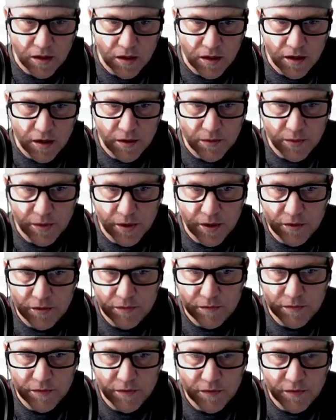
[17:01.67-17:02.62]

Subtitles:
There we go.